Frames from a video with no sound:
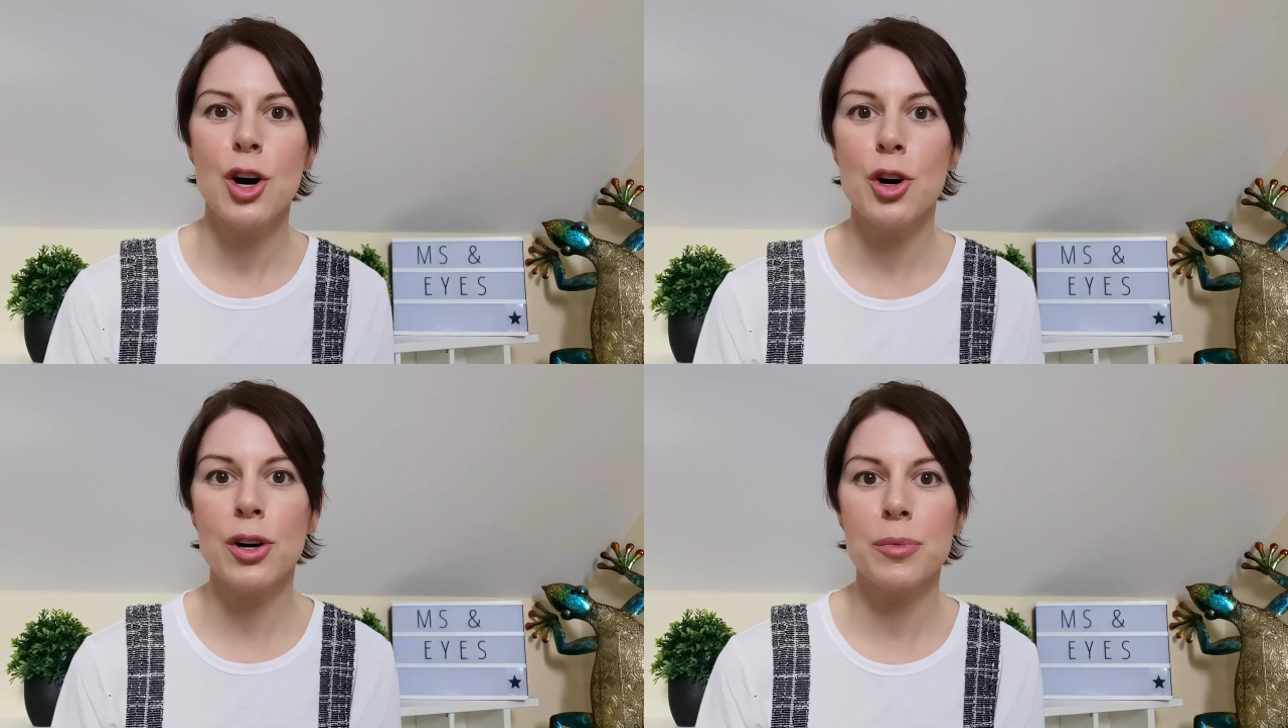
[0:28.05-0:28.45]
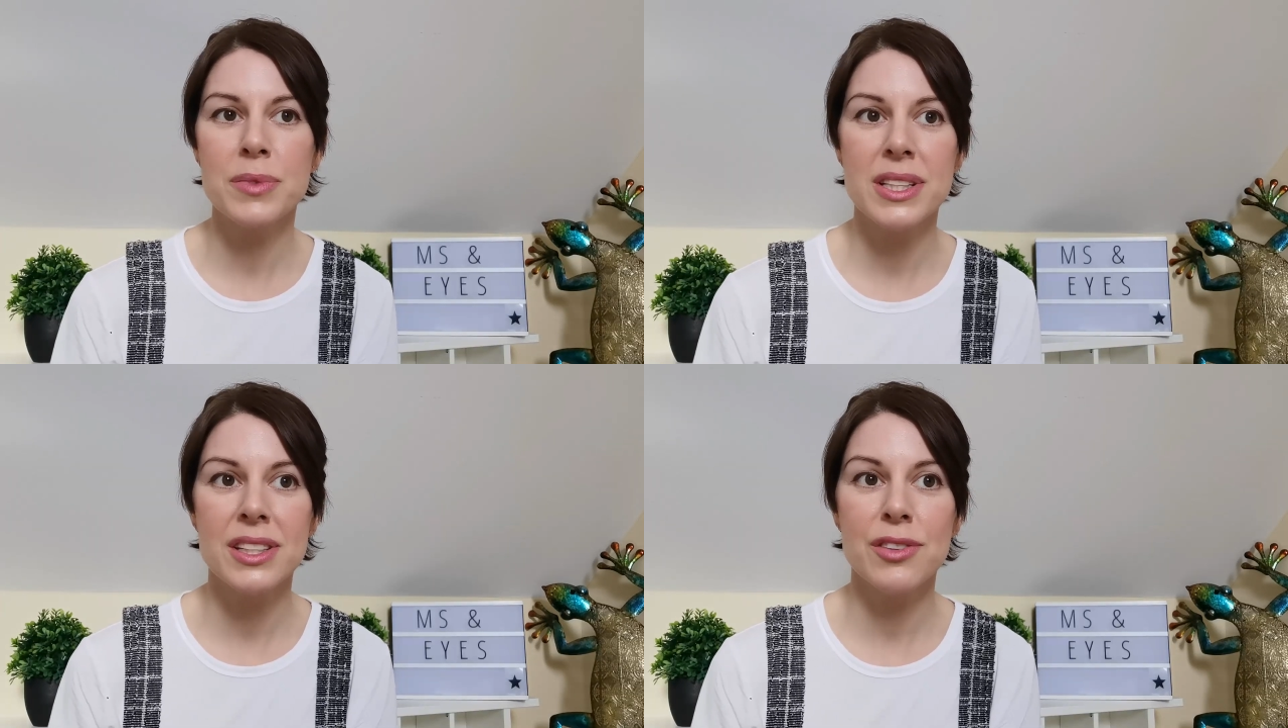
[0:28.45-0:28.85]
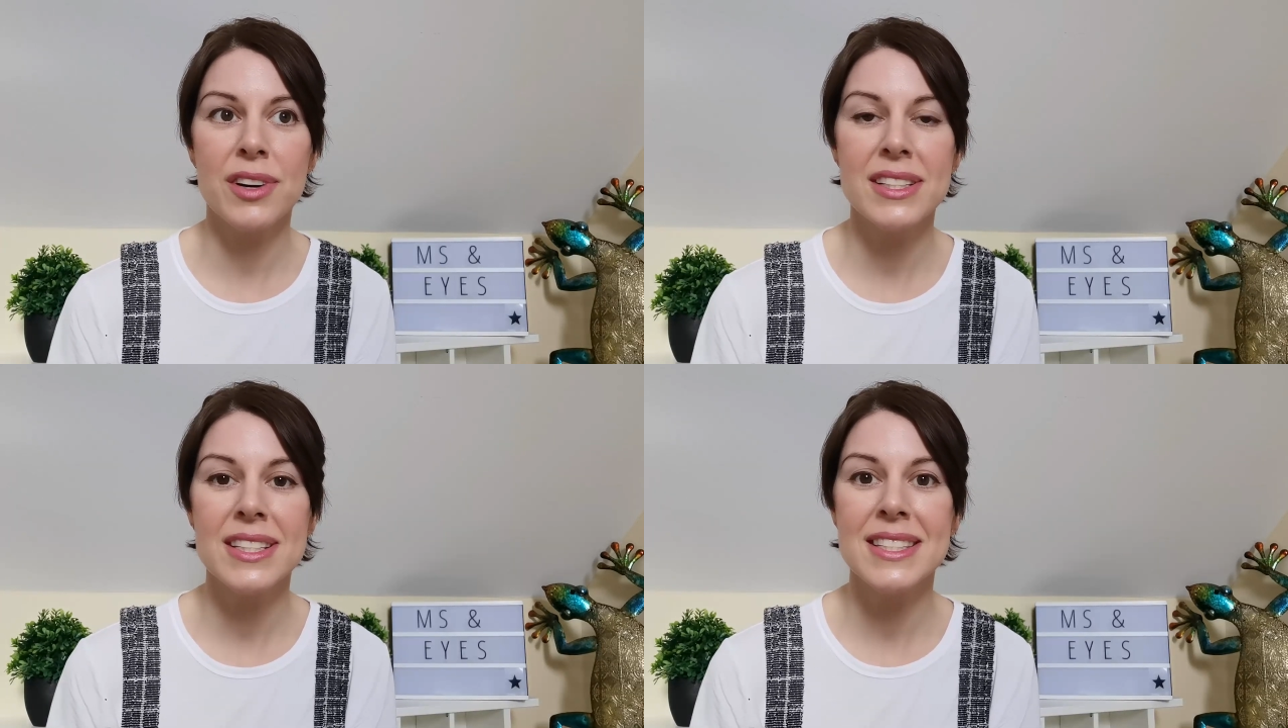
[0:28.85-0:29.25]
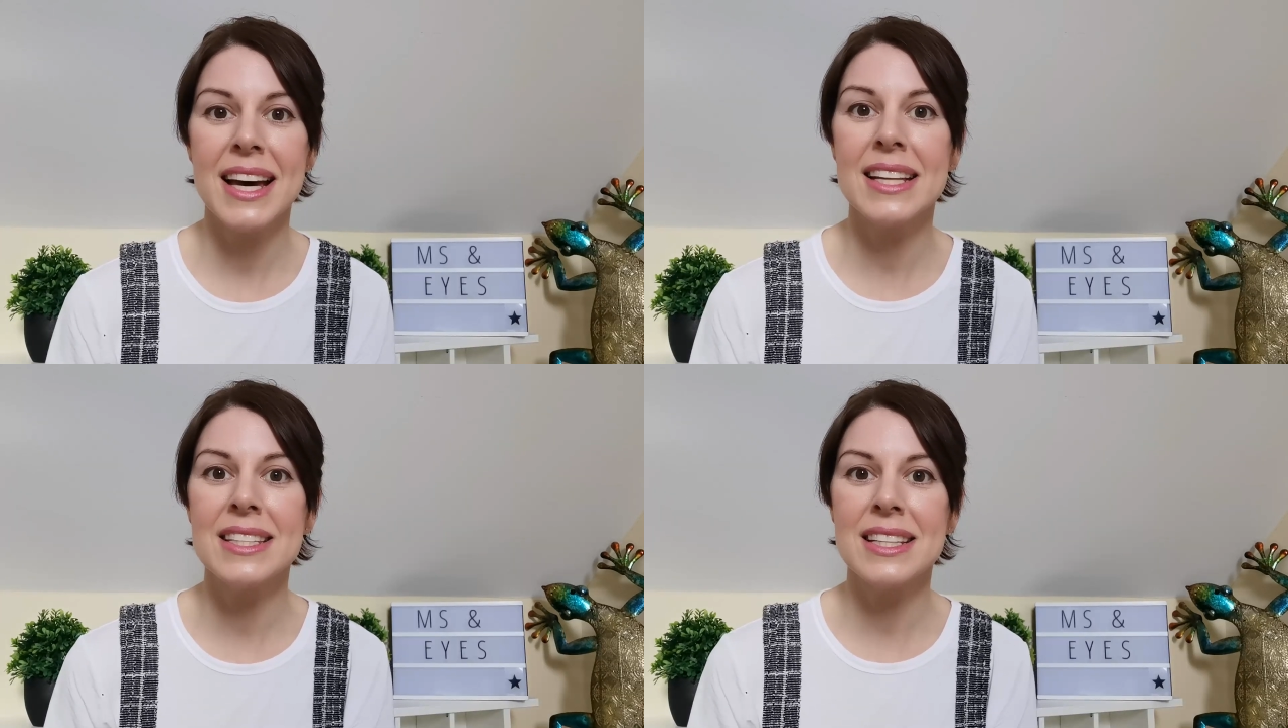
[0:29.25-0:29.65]
optic
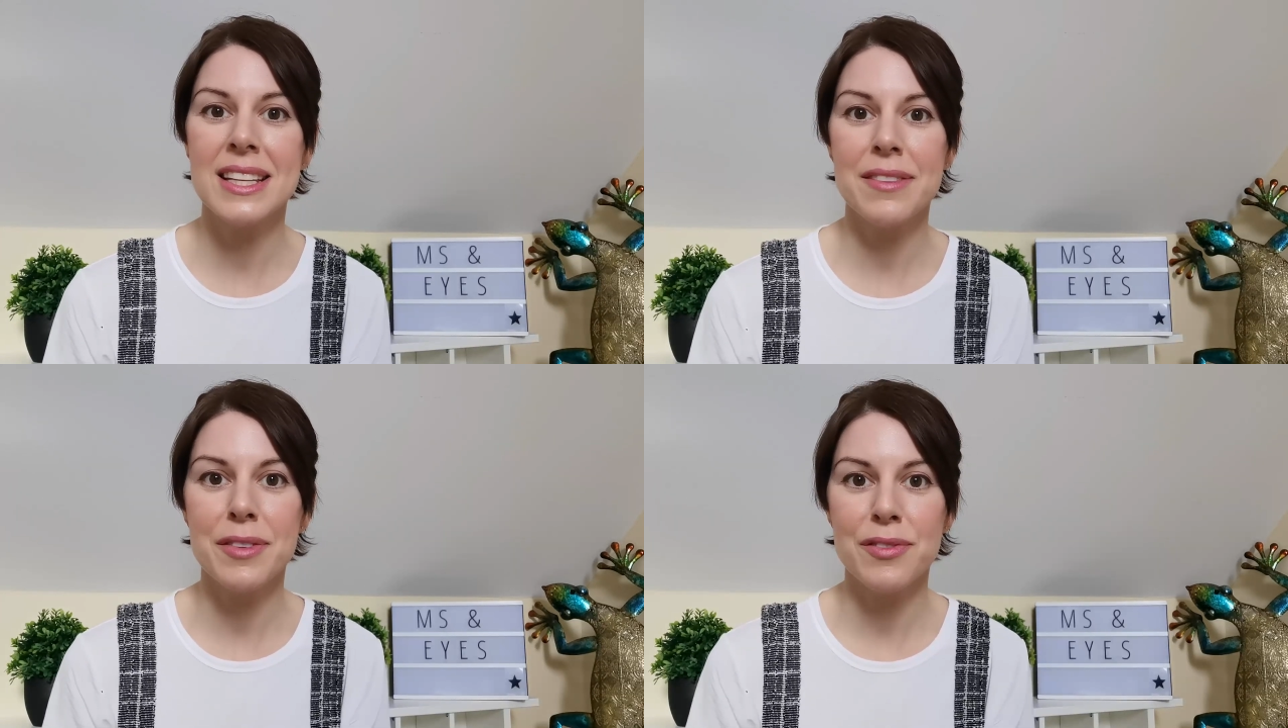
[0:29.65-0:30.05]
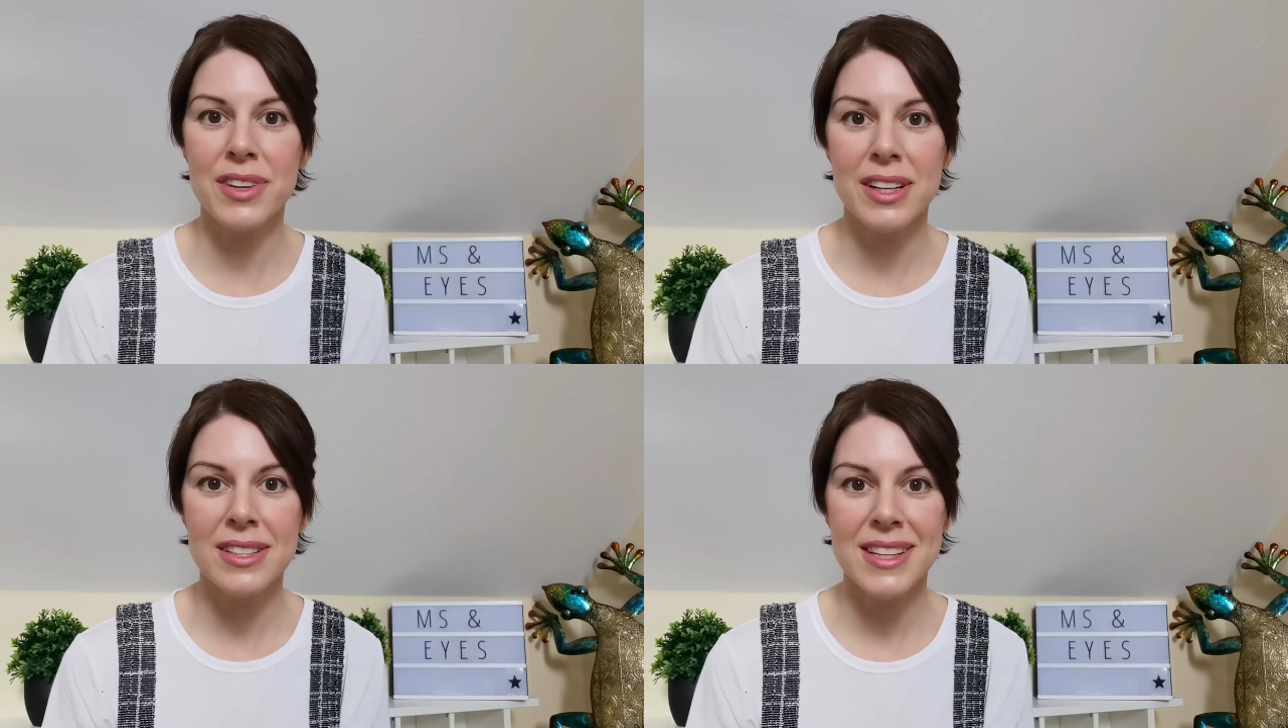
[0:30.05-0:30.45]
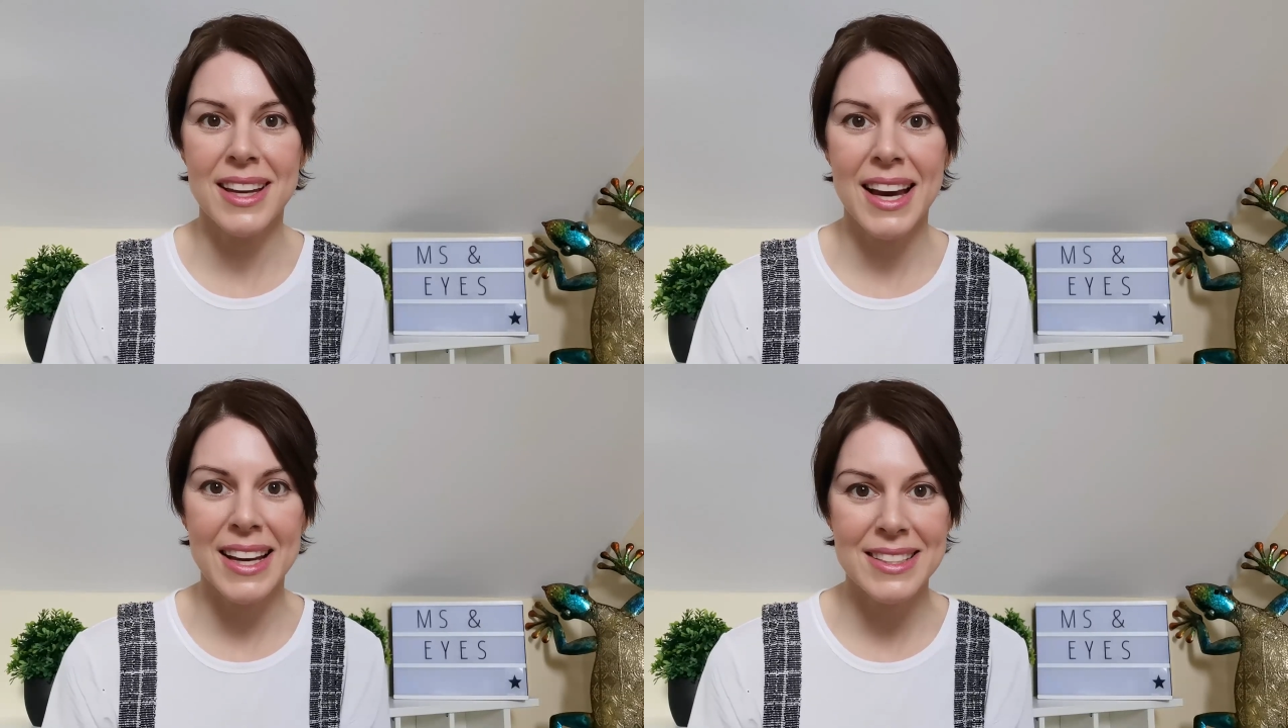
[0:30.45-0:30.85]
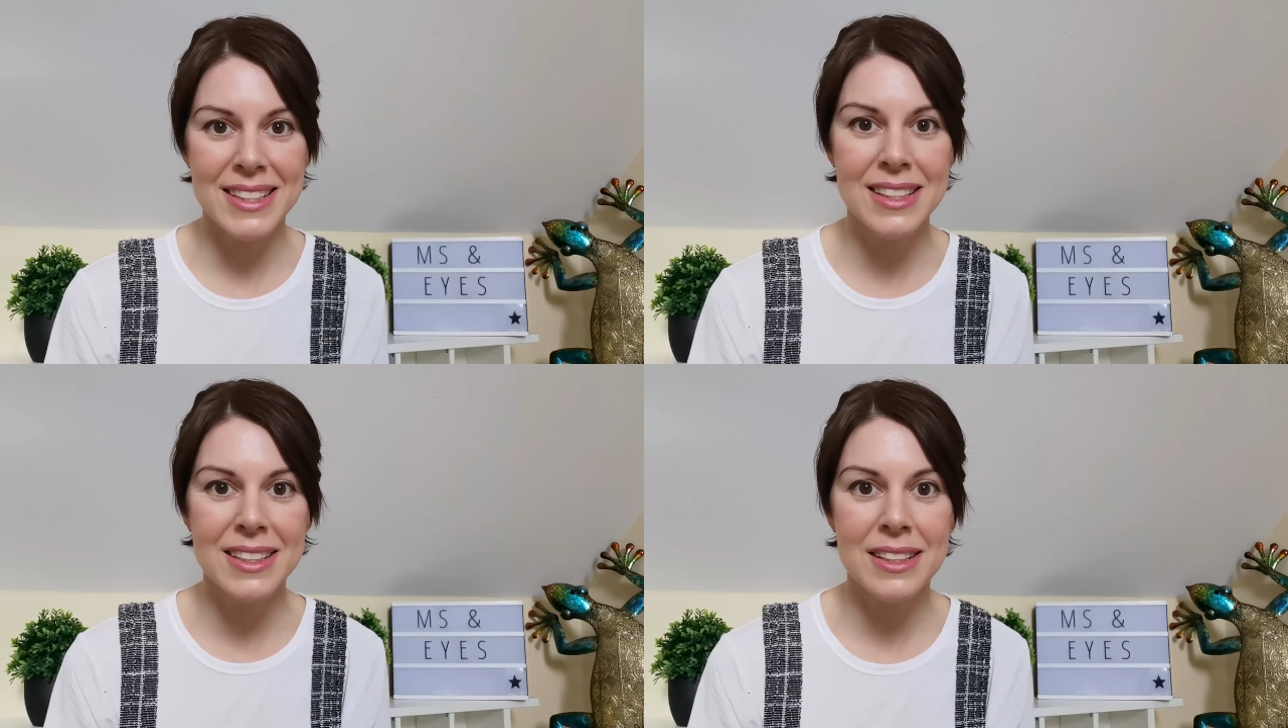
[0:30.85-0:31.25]
neuritis and didn't even realise I had
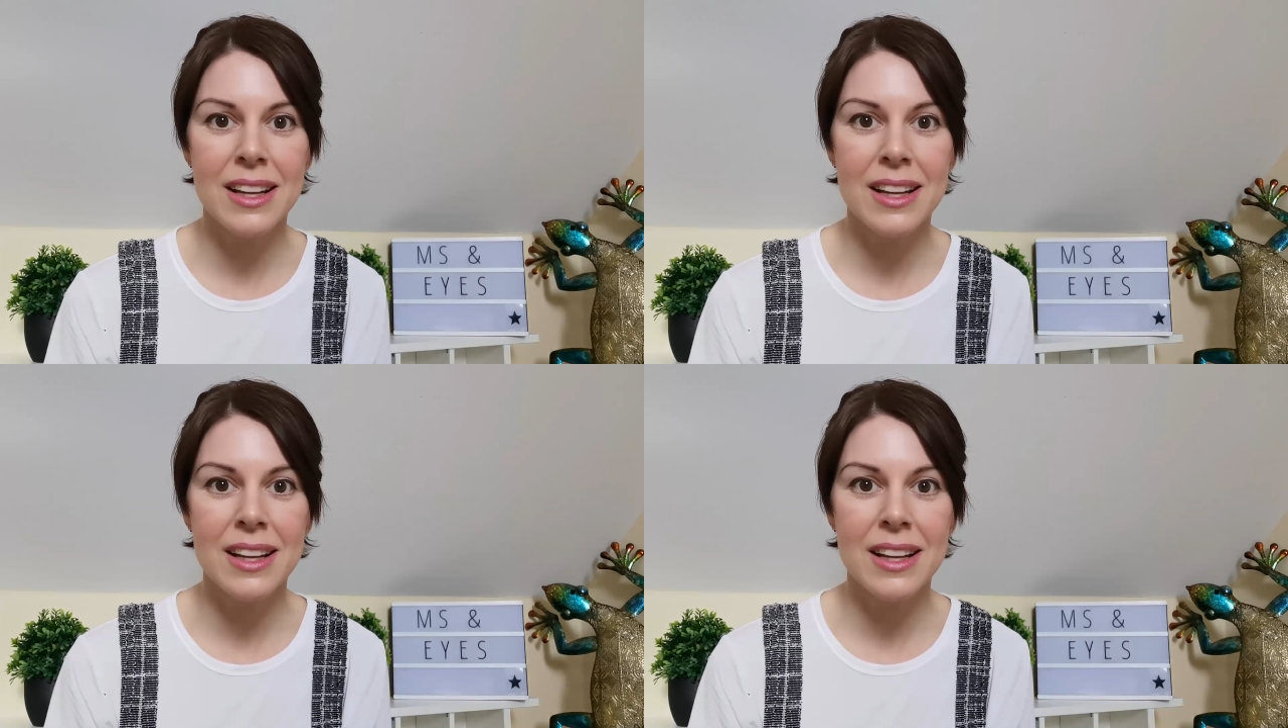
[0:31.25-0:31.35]
it,